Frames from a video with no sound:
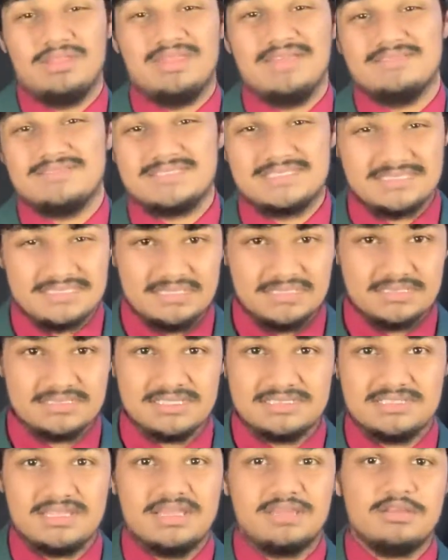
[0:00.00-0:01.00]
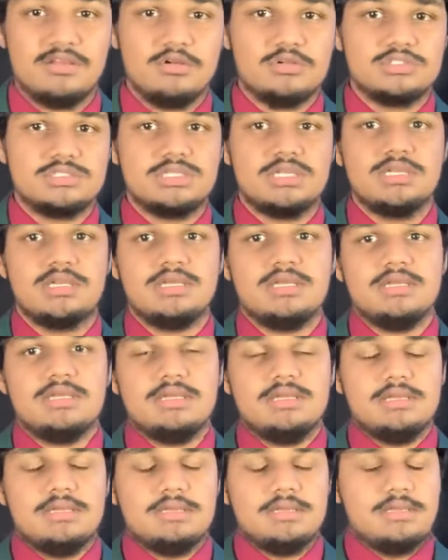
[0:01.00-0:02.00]
has 6 as a head coach,
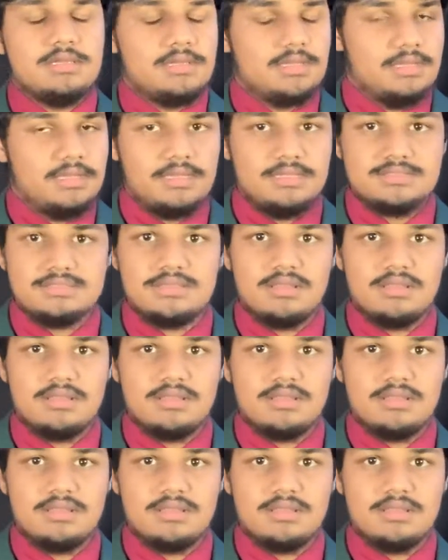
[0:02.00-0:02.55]
it's